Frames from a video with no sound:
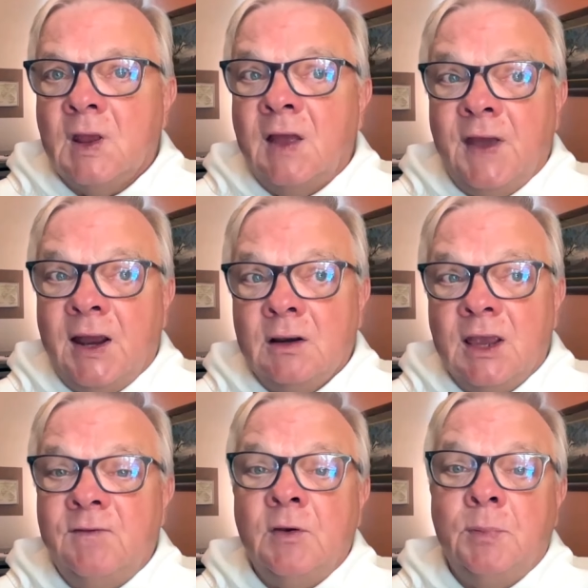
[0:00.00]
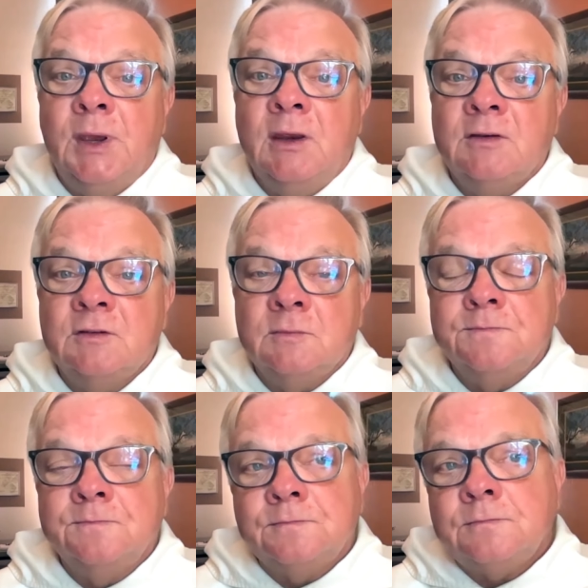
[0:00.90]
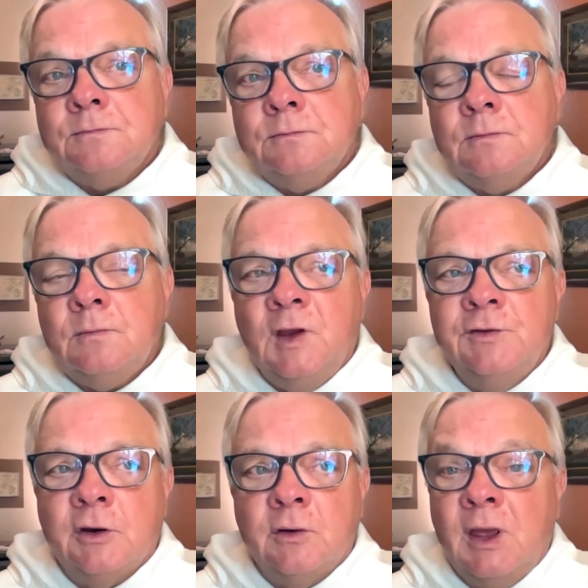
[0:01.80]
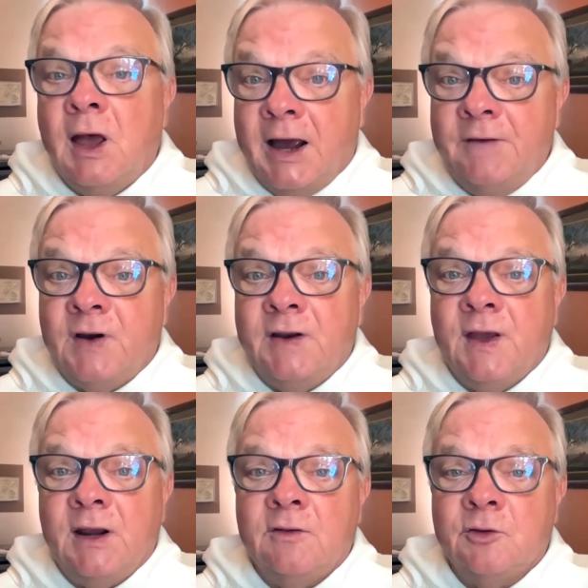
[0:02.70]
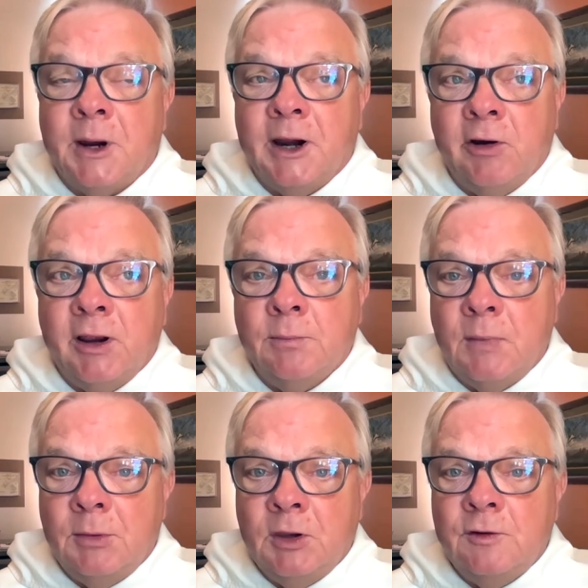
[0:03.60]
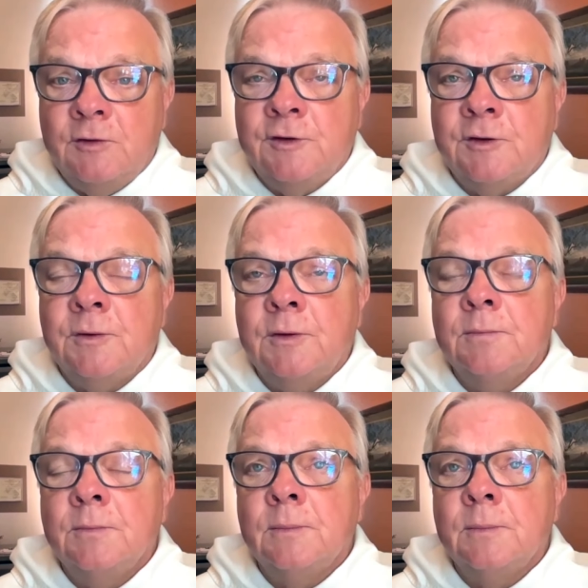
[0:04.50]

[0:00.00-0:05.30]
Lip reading: And that gave him peace. So I find that inspiring. Maybe you do too.